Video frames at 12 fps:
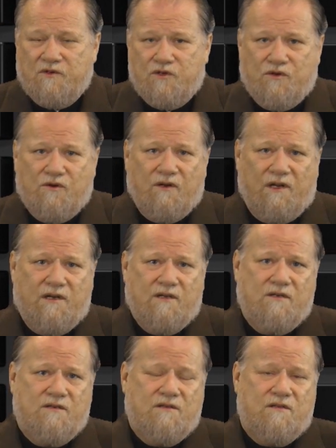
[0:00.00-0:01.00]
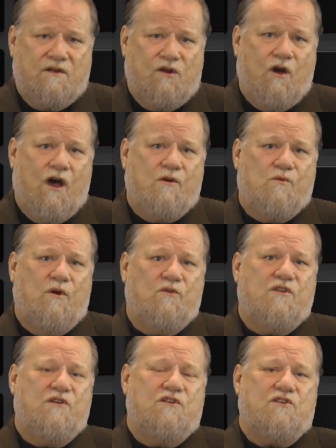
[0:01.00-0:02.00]
Surely, God
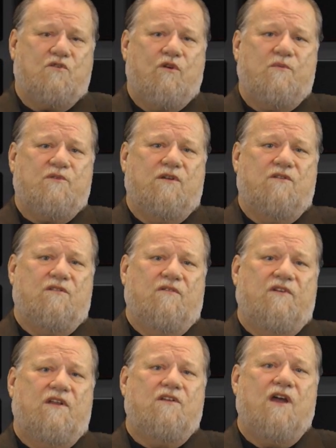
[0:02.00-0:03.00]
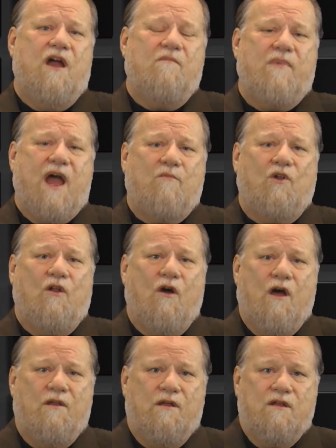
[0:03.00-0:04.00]
wrote the descriptions of end-time
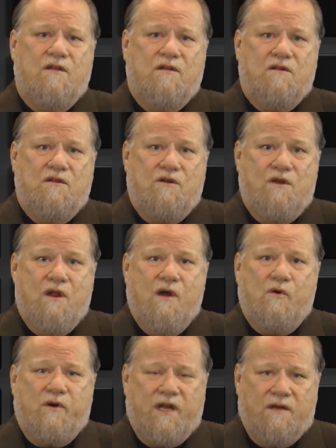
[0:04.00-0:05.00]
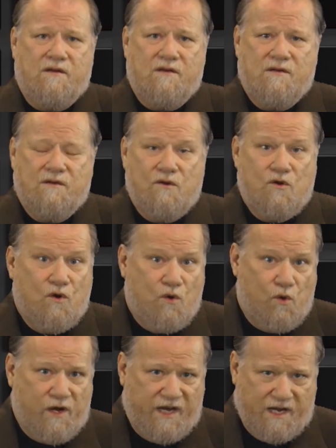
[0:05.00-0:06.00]
Babylon knowing
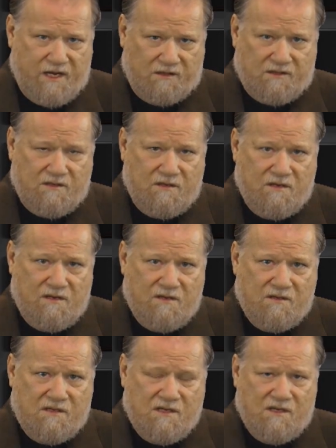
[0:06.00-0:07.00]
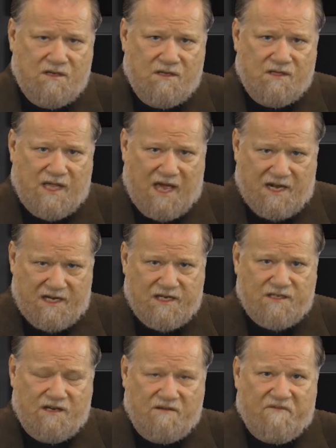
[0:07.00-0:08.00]
who it is, that it
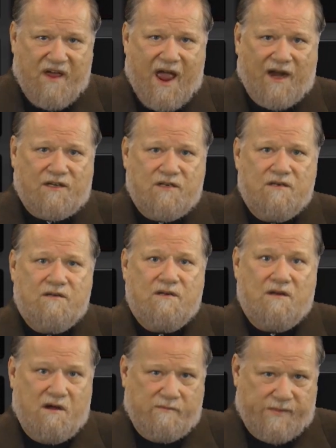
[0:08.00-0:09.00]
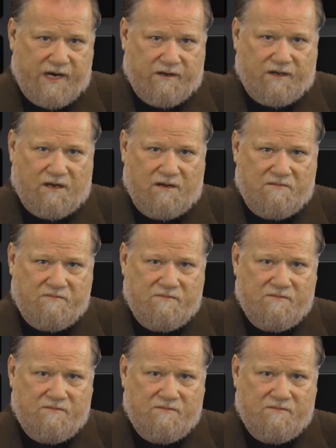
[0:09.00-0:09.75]
is in fact America.